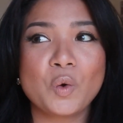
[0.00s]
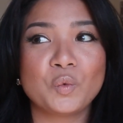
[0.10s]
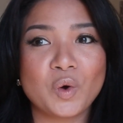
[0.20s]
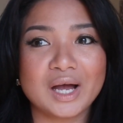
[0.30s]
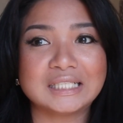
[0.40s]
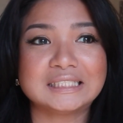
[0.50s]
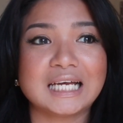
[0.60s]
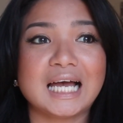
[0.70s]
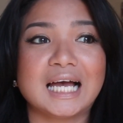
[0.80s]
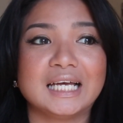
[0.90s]
what
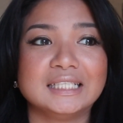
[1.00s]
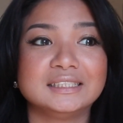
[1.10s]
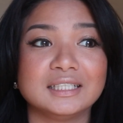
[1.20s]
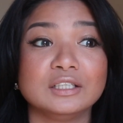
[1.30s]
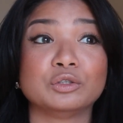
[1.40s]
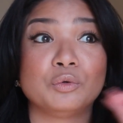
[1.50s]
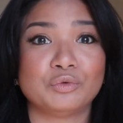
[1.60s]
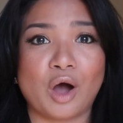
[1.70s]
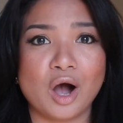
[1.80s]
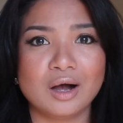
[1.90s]
I did
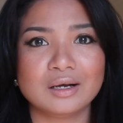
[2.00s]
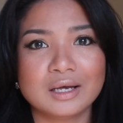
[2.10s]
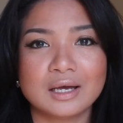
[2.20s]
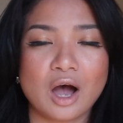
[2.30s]
wrong